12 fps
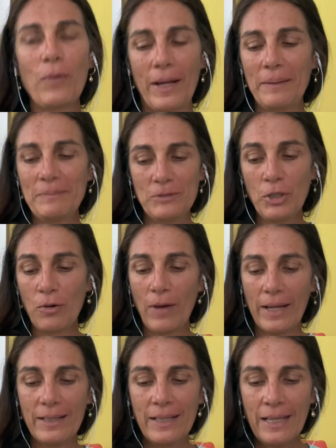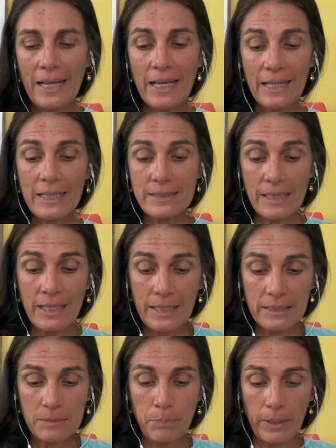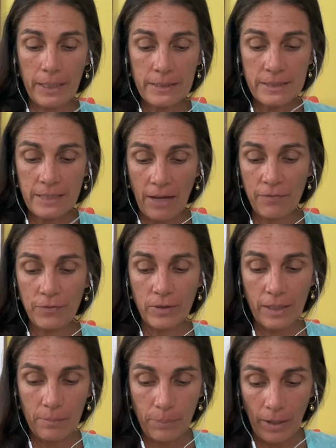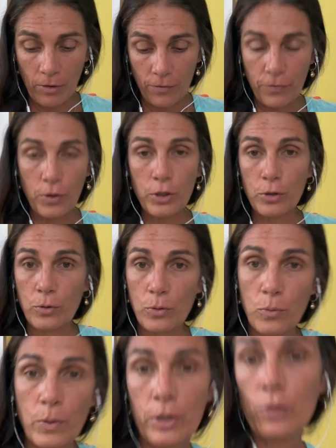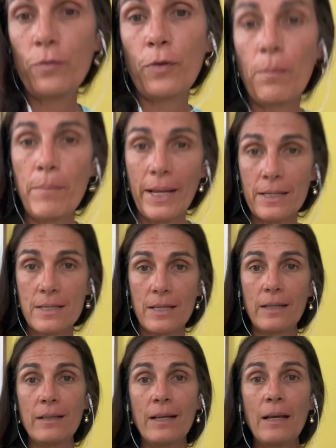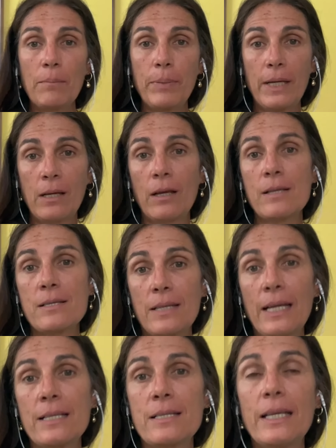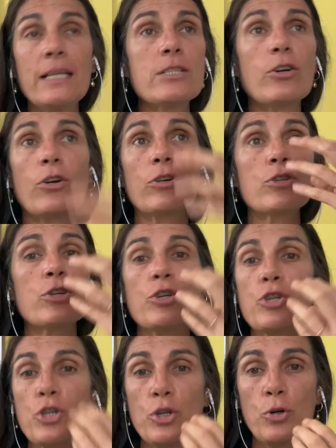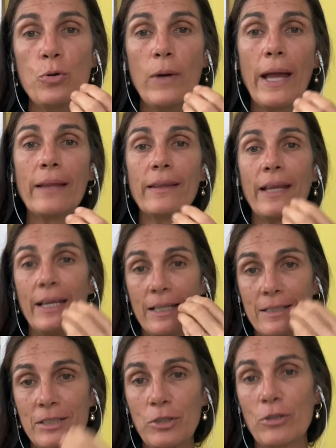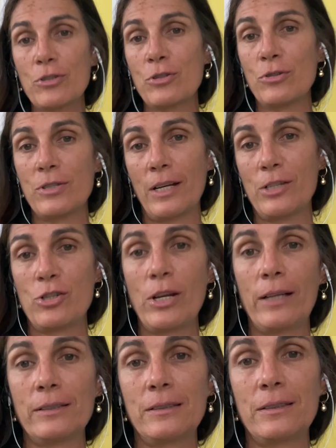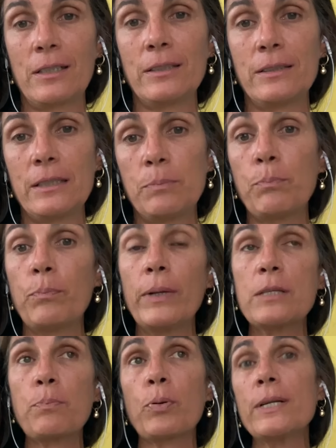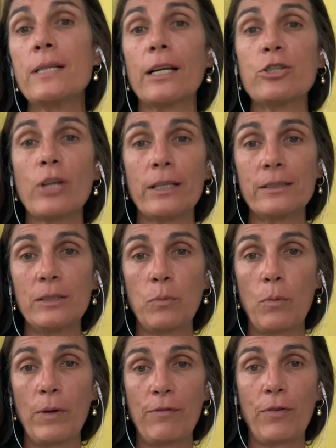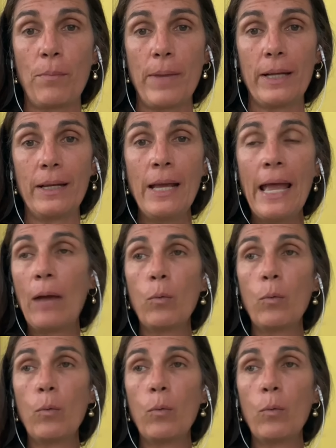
You're right. It is. But it's definitely better for you when you ferment it because it's easier to chew and easier to digest because it's pre-digested when we ferment.